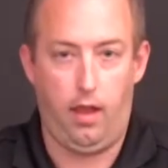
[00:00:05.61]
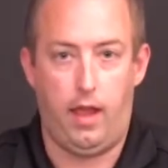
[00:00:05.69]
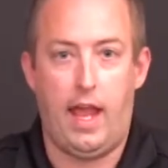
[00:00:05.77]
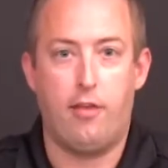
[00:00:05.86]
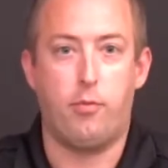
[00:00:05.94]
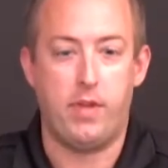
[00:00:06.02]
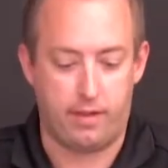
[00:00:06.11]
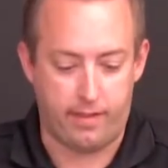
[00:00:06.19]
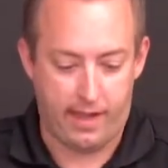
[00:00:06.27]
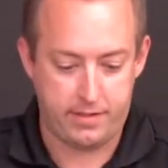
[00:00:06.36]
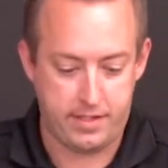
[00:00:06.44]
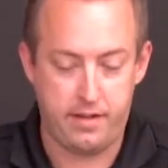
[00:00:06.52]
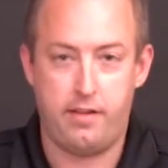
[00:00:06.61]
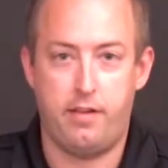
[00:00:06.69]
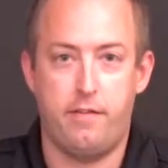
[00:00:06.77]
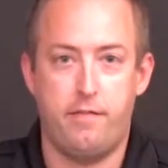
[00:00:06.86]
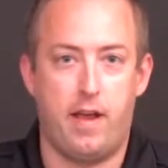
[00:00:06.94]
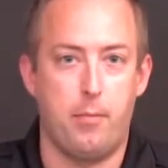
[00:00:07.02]
As we collected
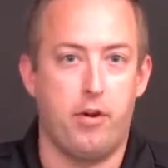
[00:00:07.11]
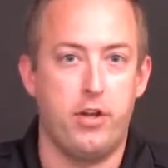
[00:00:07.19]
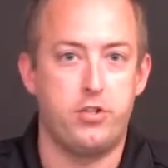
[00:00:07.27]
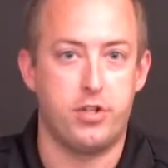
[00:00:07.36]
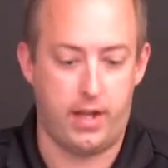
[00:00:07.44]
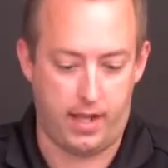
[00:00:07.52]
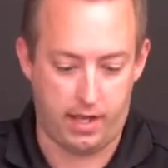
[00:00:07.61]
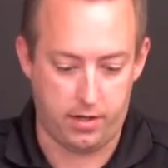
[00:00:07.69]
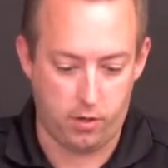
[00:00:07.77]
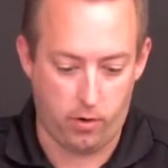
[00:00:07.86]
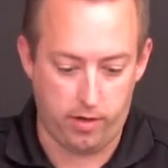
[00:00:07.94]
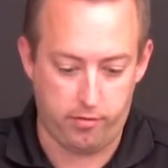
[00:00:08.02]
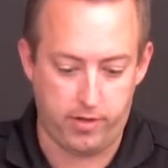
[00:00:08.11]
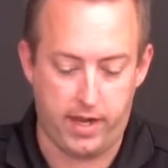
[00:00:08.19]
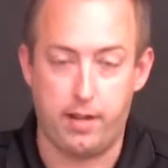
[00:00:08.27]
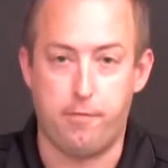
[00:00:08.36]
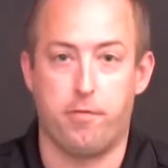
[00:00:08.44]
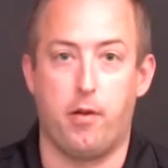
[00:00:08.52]
vibration and noise
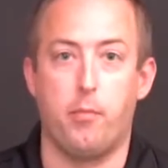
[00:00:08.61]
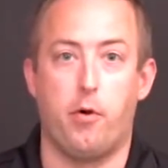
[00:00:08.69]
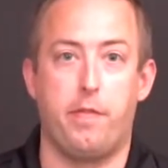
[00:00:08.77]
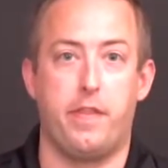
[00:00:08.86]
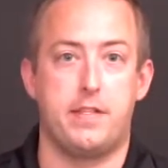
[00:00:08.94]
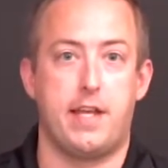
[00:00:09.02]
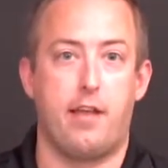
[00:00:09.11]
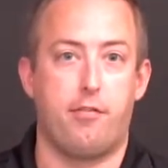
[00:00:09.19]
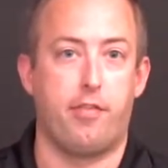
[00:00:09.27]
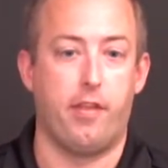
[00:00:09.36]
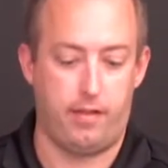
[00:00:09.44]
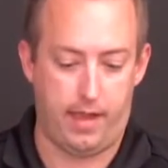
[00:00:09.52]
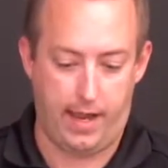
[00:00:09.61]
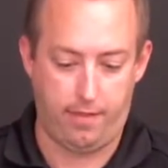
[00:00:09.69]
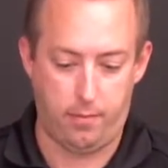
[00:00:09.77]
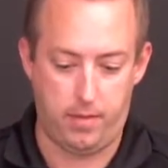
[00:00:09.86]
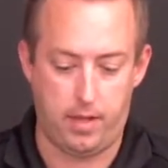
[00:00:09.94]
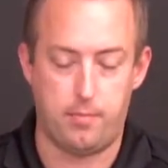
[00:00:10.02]
data from both the Tesla and
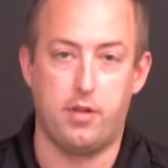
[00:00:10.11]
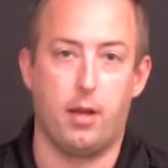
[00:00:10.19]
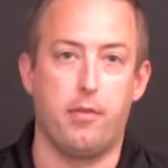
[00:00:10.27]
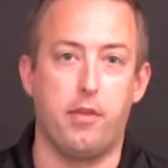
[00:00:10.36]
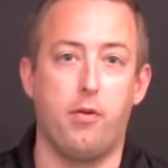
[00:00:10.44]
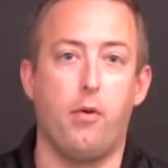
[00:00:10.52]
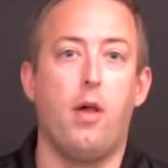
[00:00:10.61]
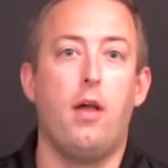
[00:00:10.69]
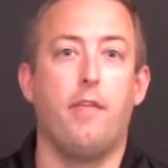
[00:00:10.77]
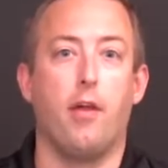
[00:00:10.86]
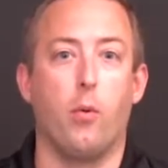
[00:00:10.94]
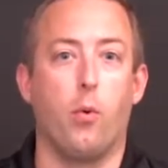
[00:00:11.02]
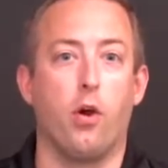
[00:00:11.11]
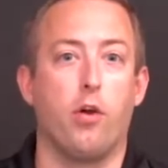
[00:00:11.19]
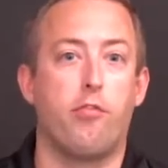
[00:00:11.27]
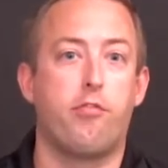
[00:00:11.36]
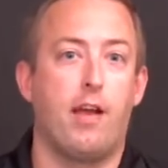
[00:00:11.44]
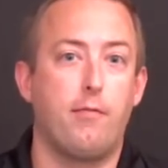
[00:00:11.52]
the BMW, there were
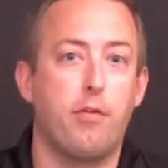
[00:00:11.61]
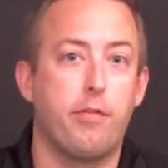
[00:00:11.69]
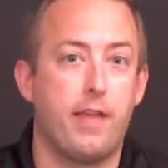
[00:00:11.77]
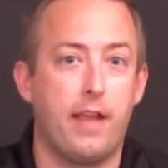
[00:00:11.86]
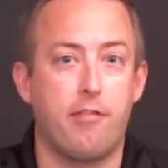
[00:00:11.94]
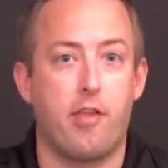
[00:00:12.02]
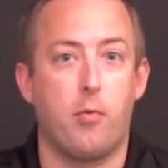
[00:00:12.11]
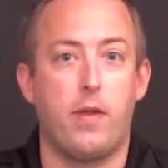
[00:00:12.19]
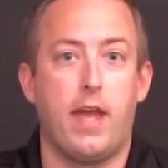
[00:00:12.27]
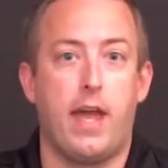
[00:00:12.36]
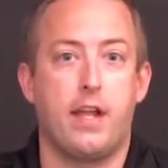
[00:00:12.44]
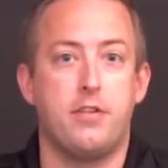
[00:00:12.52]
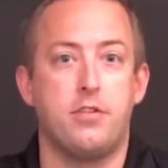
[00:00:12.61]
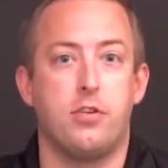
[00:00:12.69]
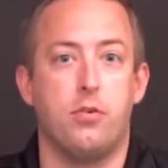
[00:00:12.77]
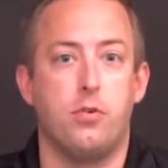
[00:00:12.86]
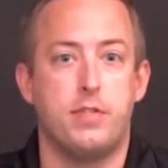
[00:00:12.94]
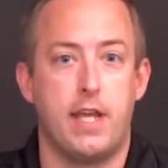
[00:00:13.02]
several things that we had
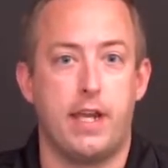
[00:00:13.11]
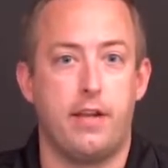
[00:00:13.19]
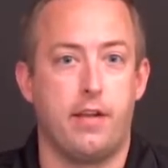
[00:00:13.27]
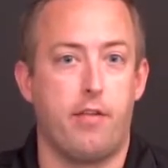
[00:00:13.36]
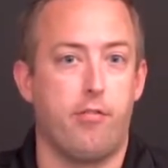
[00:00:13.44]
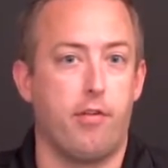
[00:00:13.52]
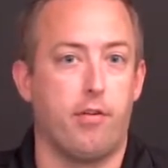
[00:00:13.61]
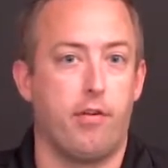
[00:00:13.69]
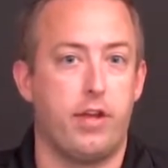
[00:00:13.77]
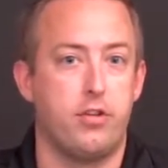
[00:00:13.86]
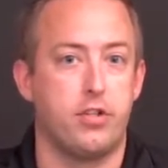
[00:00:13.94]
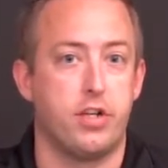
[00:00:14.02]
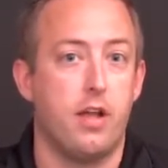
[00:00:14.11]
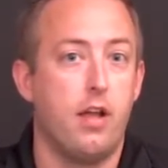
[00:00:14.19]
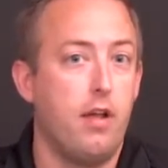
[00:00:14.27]
to take into consideration.